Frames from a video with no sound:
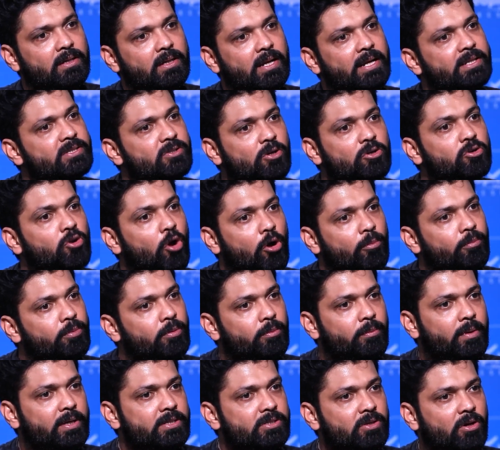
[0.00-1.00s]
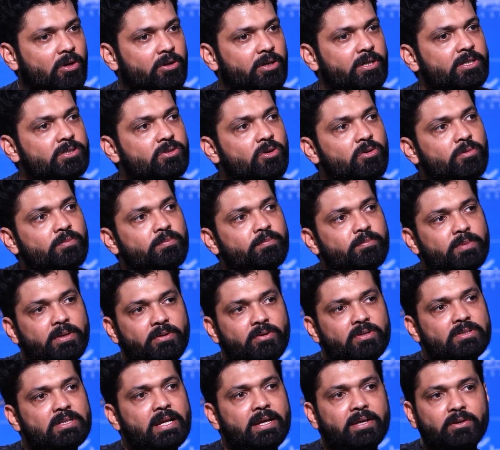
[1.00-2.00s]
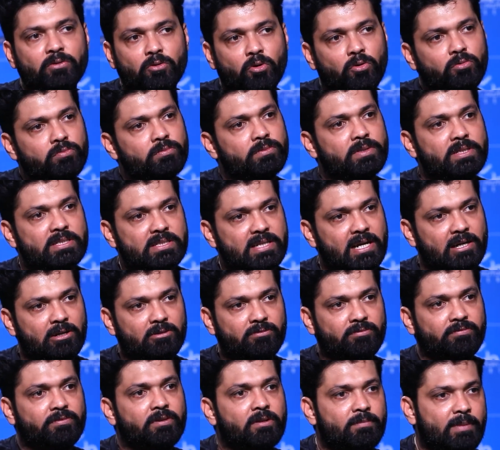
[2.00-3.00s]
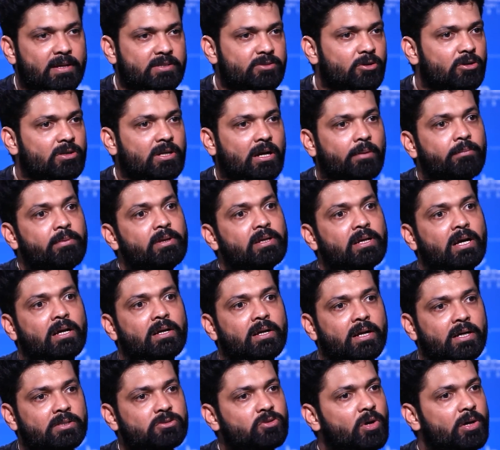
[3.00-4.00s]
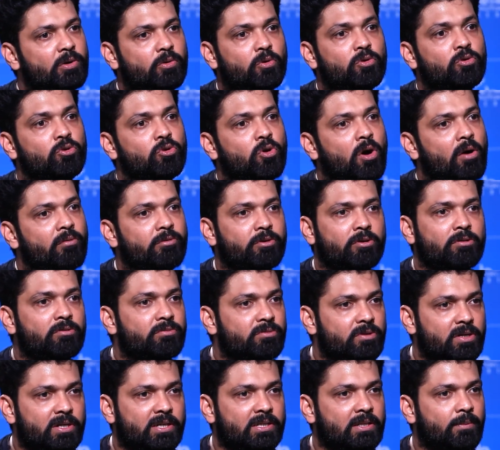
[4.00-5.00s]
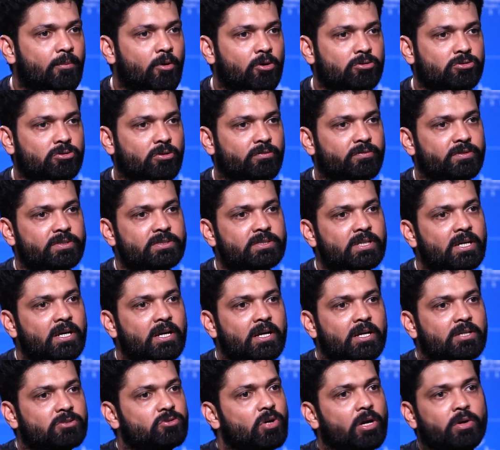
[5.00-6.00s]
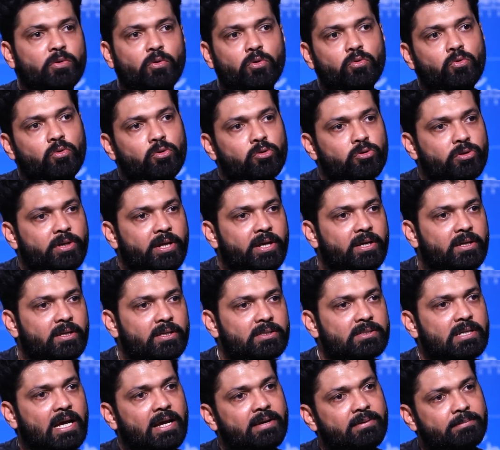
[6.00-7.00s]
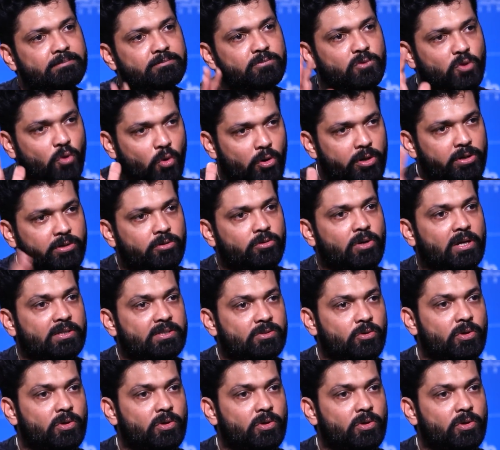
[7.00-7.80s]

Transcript: Let's not compromise on it. So he was like, no, this kind of film has not come in Kannada, so I don't know how it will work in the box office. So I don't want to take risk. I am going to.